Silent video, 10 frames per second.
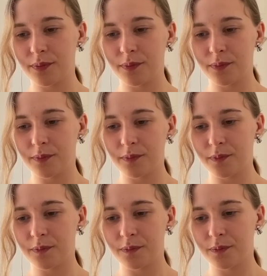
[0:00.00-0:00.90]

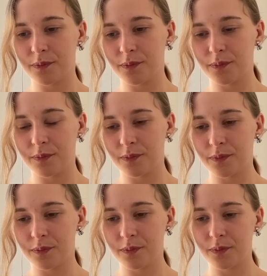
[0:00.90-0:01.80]

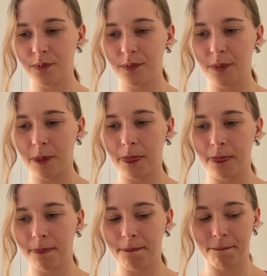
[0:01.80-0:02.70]

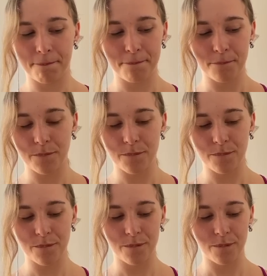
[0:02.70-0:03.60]

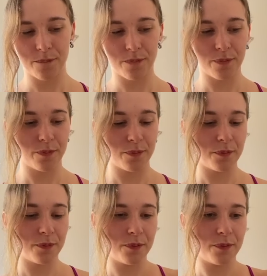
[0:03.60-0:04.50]

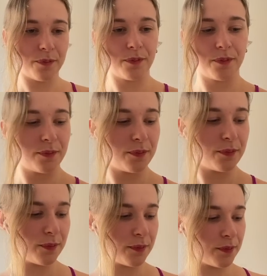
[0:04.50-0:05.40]

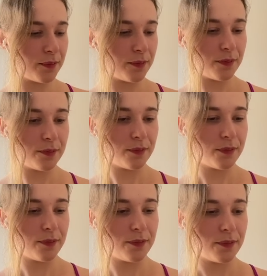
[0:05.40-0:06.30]

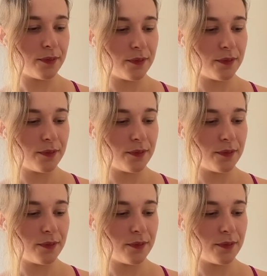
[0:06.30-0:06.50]
(silence)